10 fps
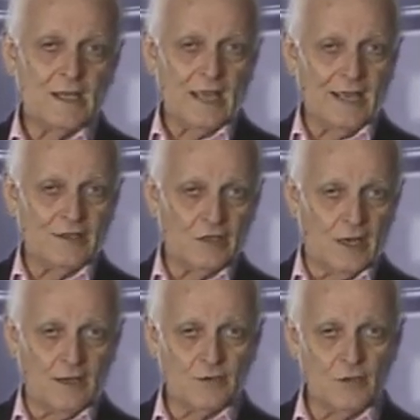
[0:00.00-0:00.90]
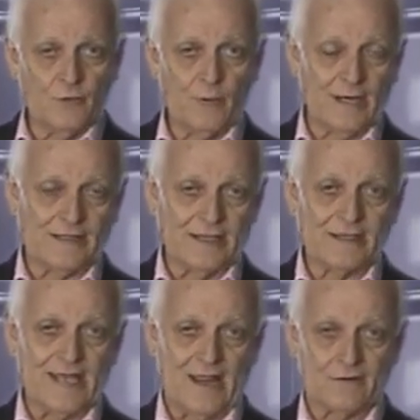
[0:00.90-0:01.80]
and uh, you read the
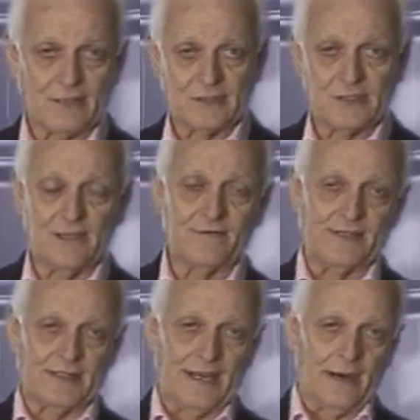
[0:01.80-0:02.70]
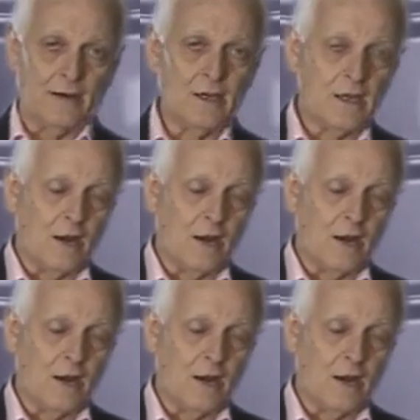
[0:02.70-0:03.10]
account that's given there